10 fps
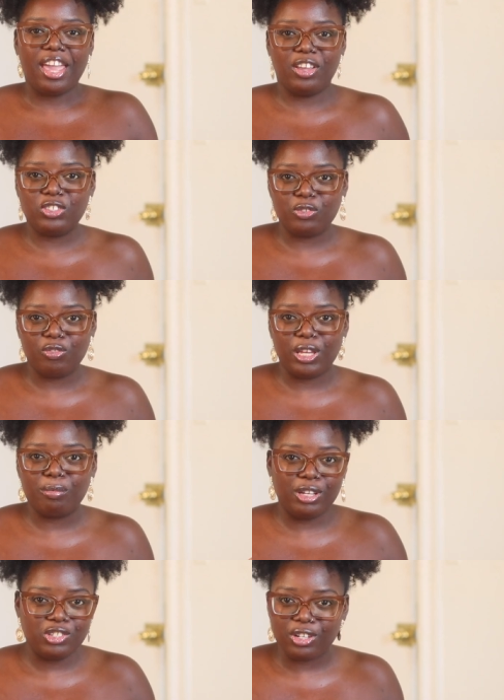Hey YouTube
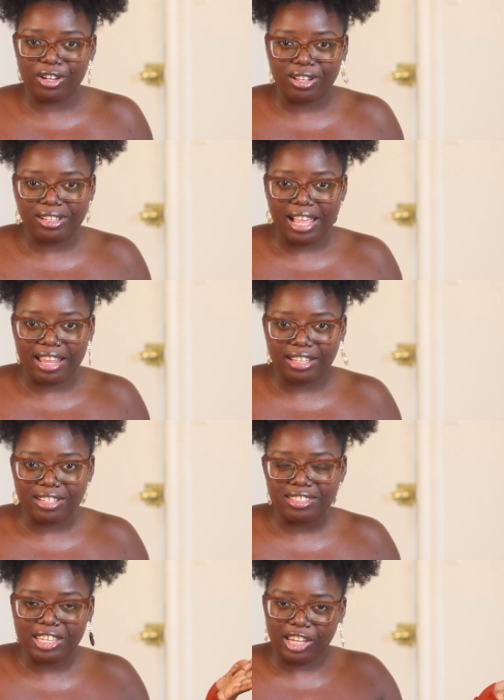fam, it's your girl
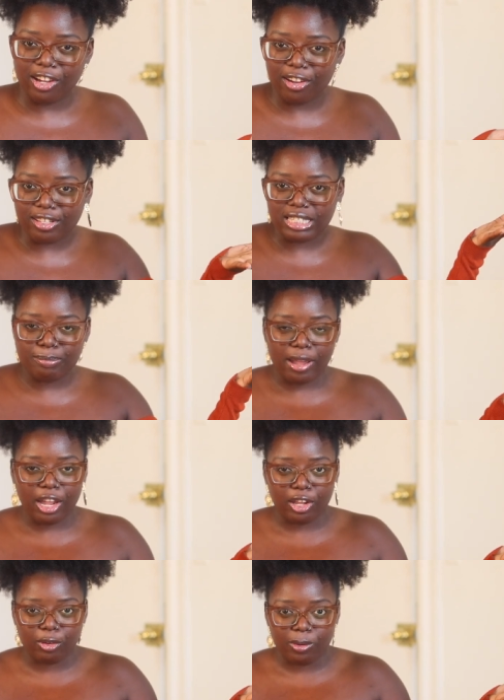Gladys here,
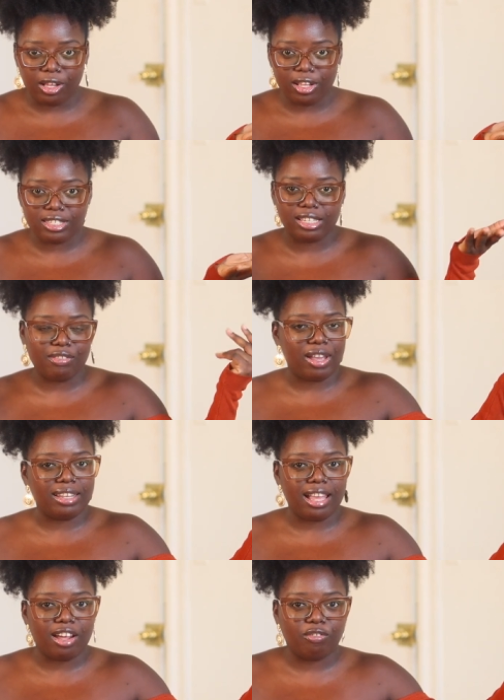inspiring you all to live out
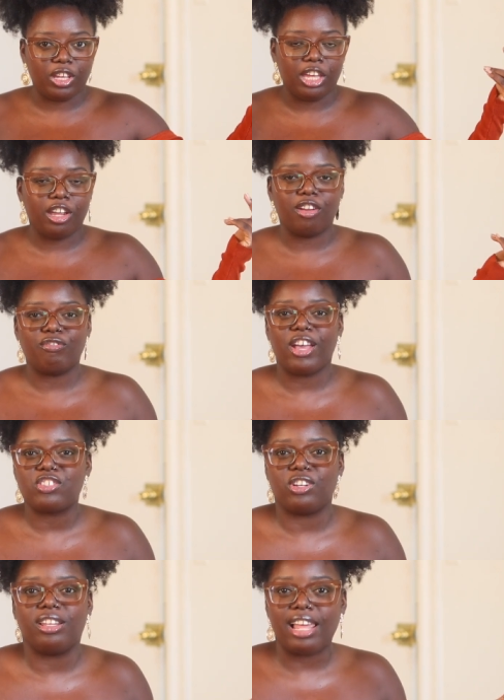loud via hair,
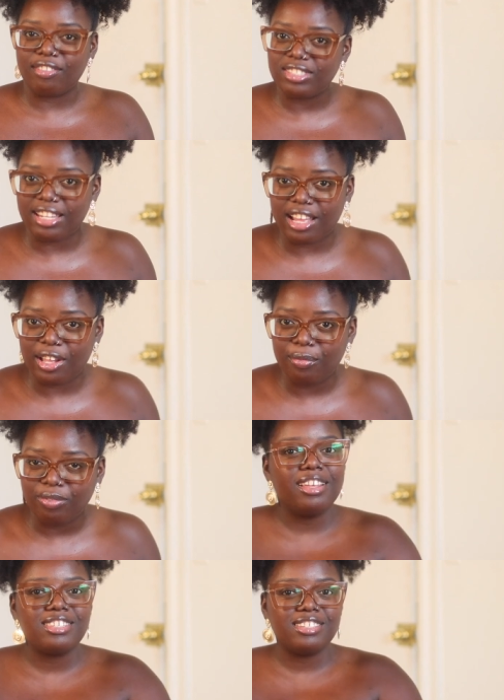fashion, and lifestyle.
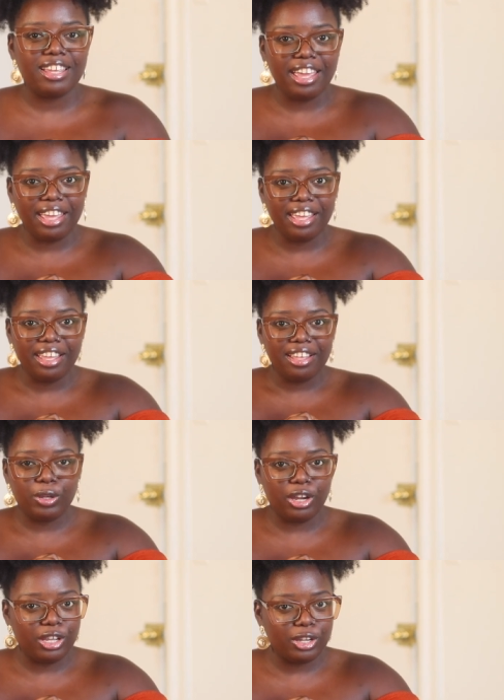And today,
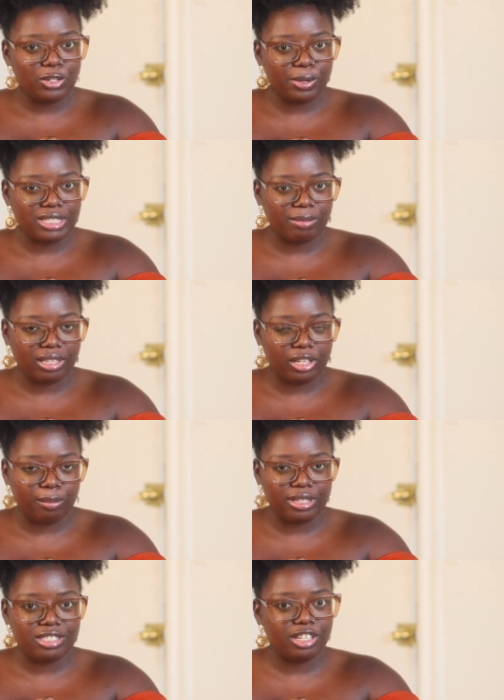we are here doing something a little
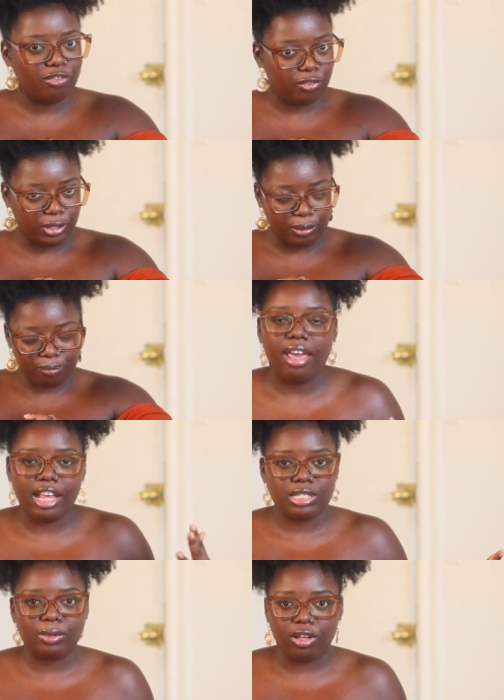bit different.
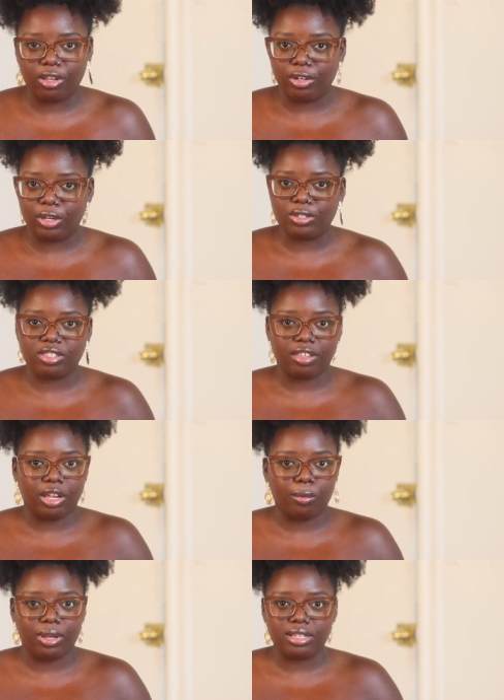As we all know,
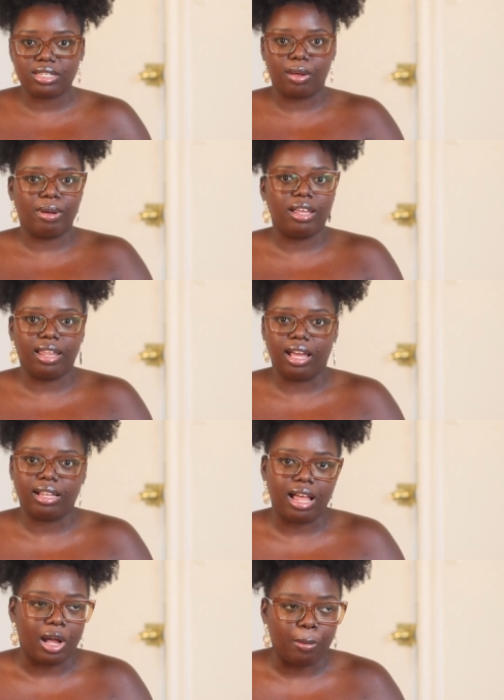synthetic wigs come out like
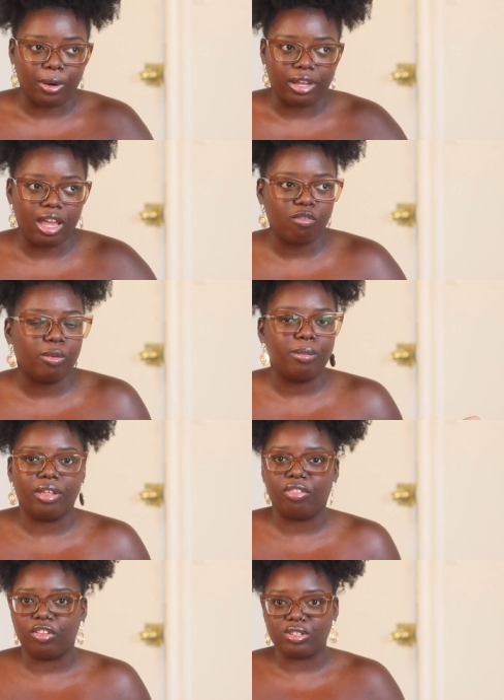clockwork. Every
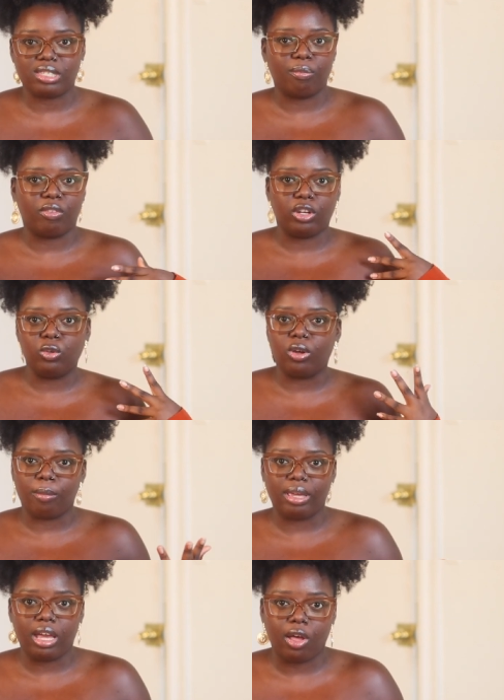month there's something new
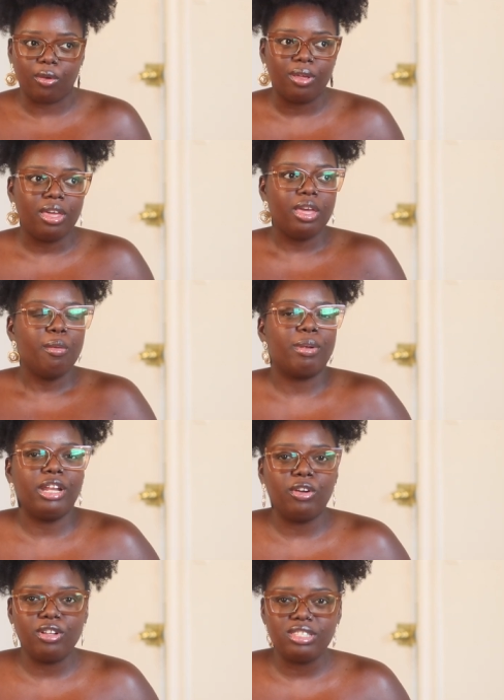coming out. But I
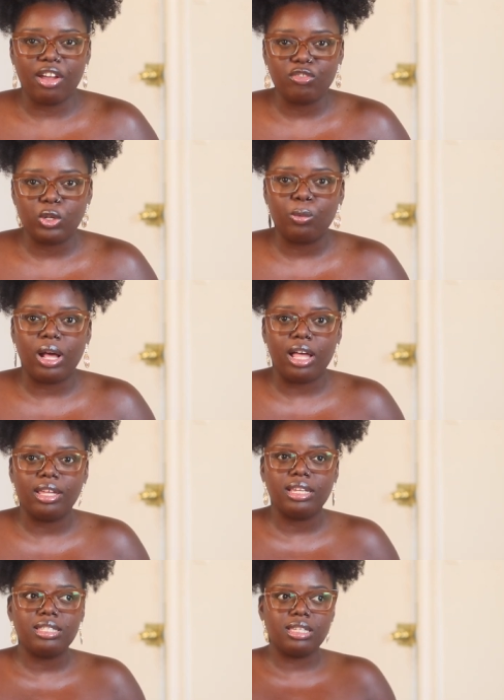noticed after a
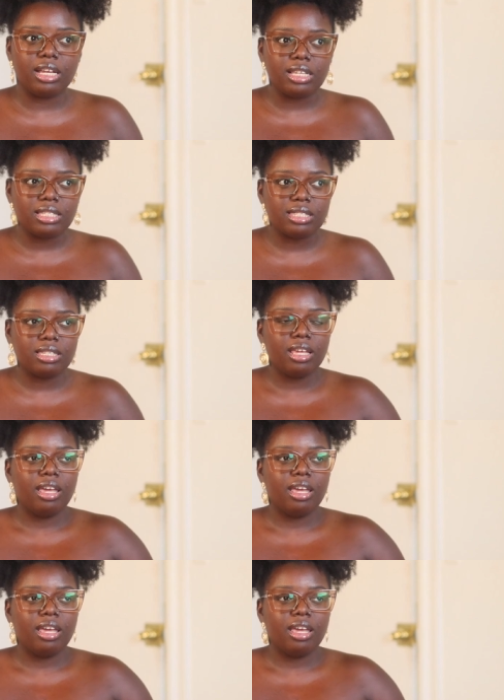while it does